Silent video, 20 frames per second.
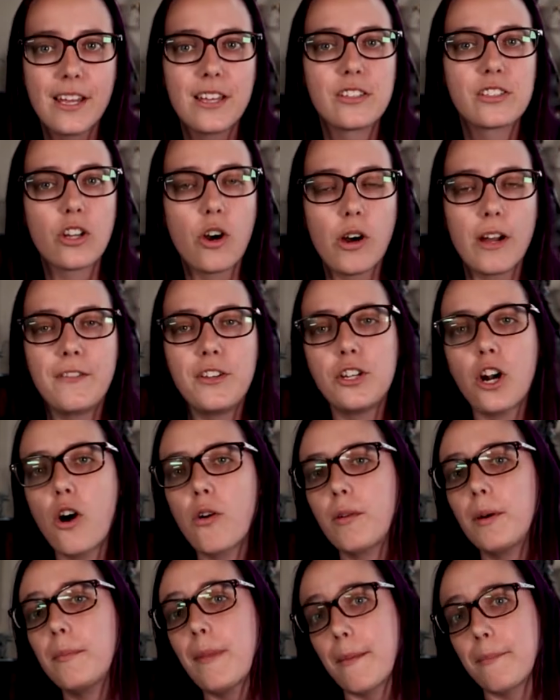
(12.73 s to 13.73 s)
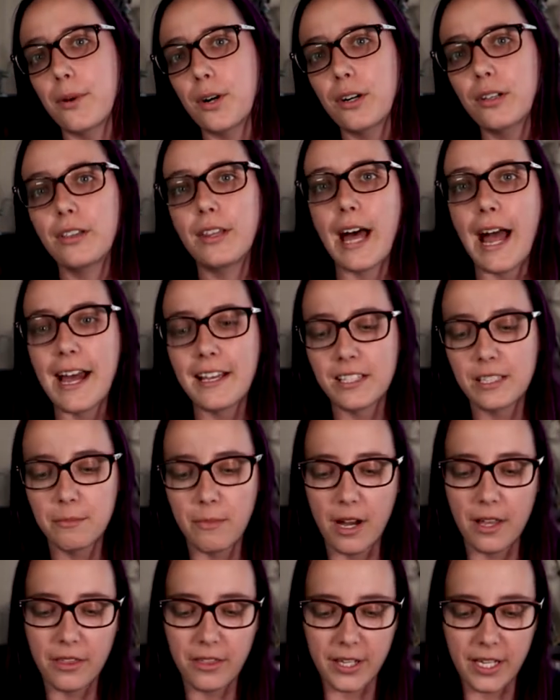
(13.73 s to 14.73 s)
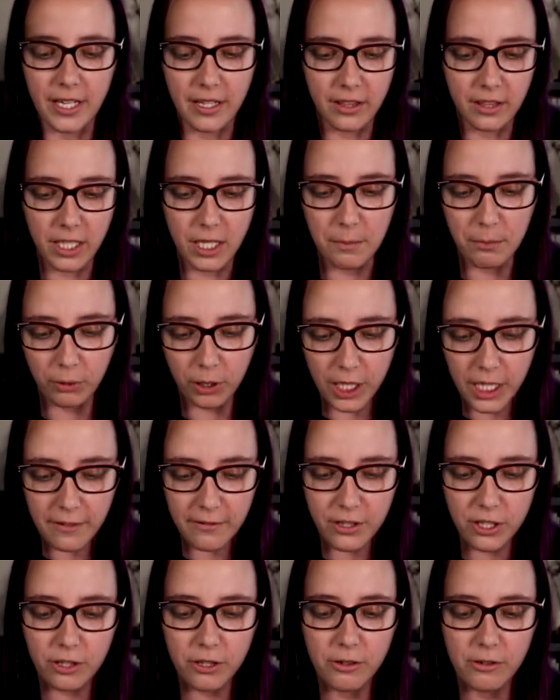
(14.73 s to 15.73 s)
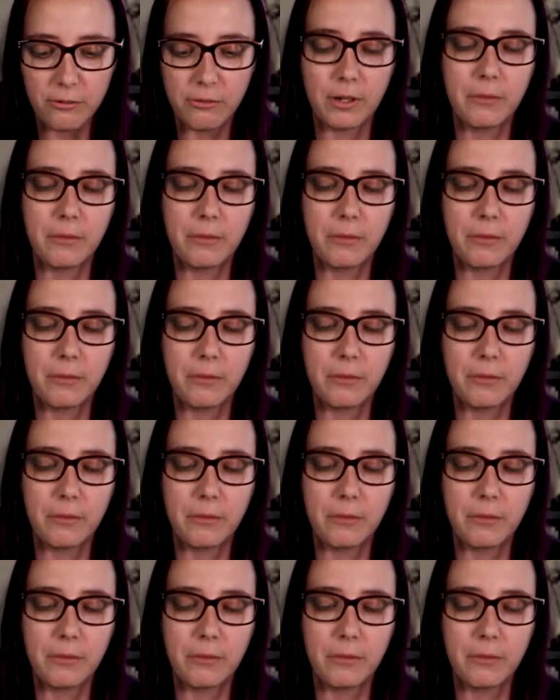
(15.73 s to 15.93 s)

So if you don't remember, last month in the preview,